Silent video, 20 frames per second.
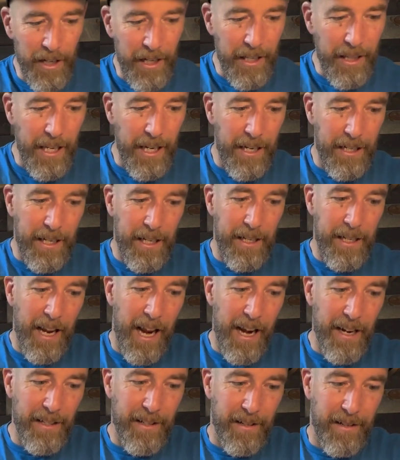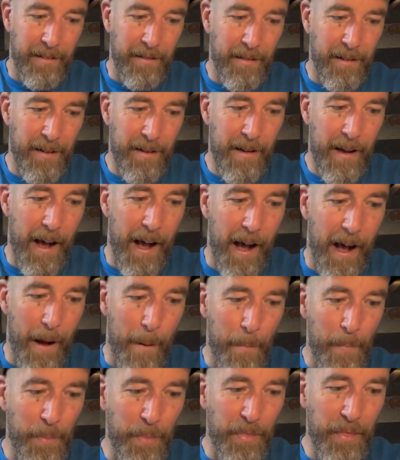at the indentation.
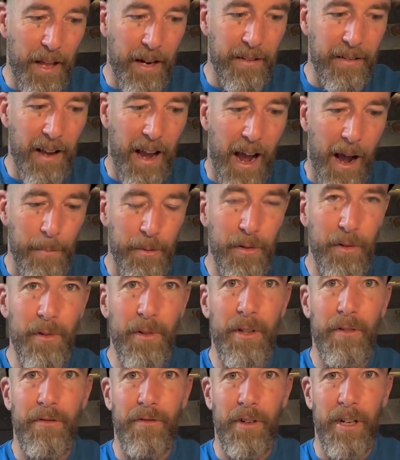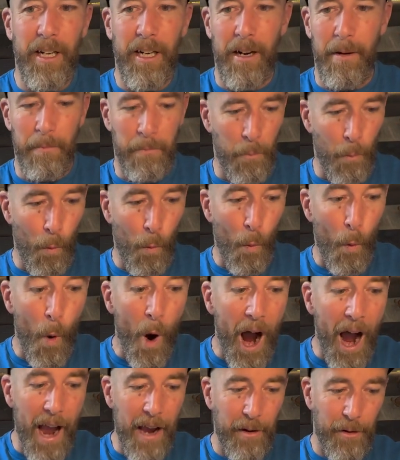That is absolutely freaking
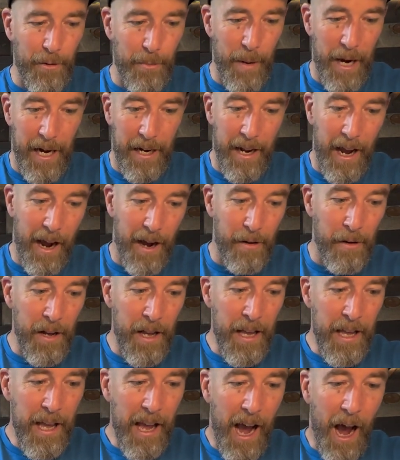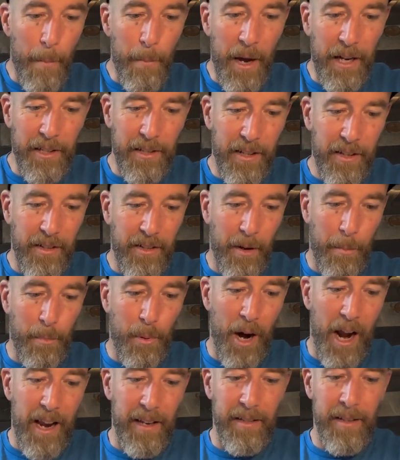wild, man. How much this
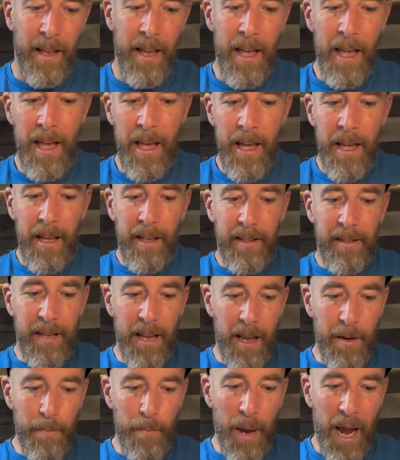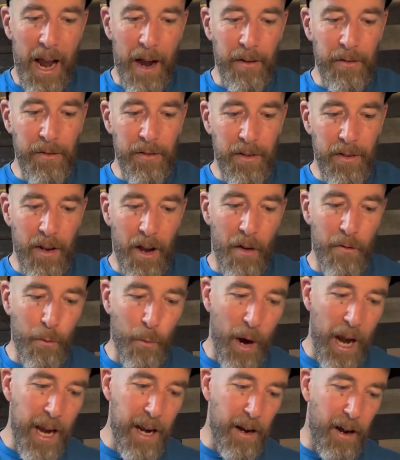compressed. 10 pounds of
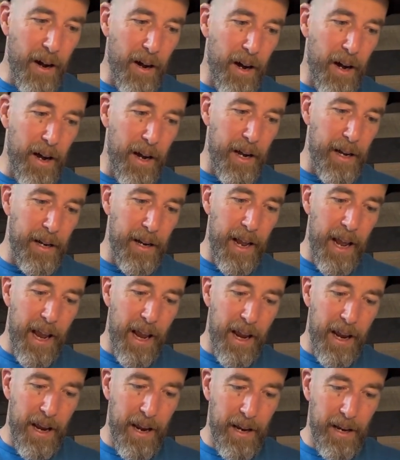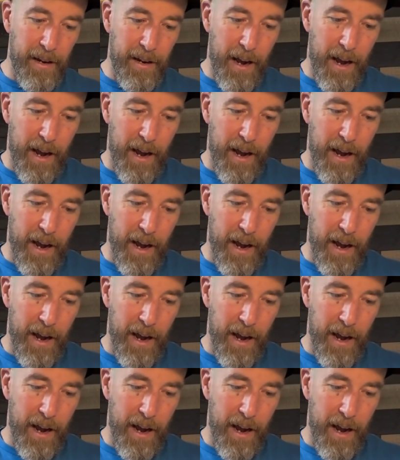weight on a